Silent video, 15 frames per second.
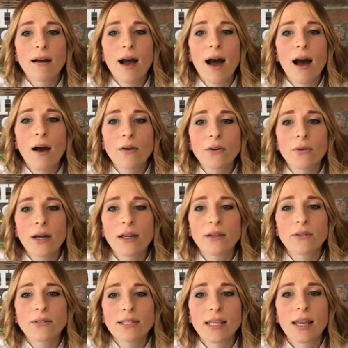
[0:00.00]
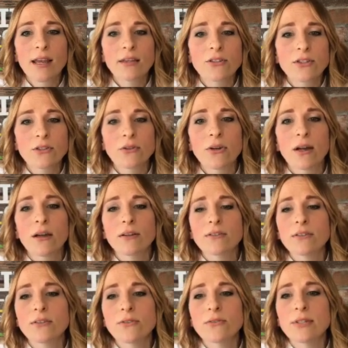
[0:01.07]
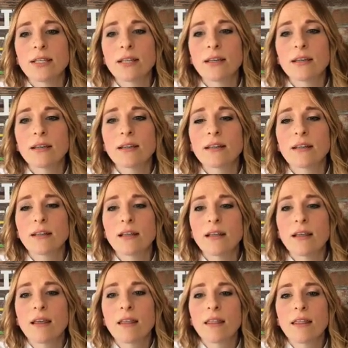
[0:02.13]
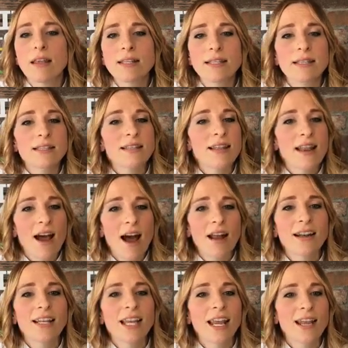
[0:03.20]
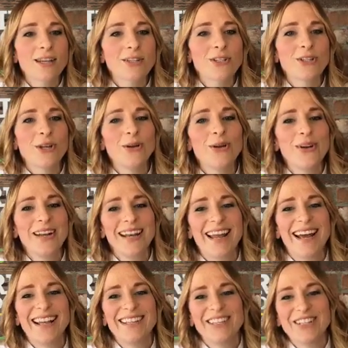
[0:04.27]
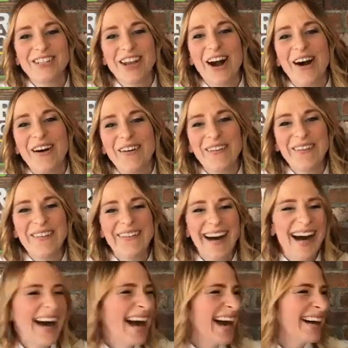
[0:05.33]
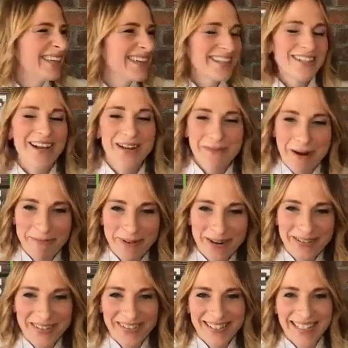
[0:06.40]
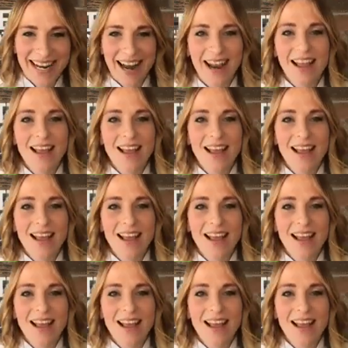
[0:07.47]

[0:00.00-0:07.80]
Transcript: How do I use canned tuna, Susie? This is not a canned tuna show. We're talking about produce today.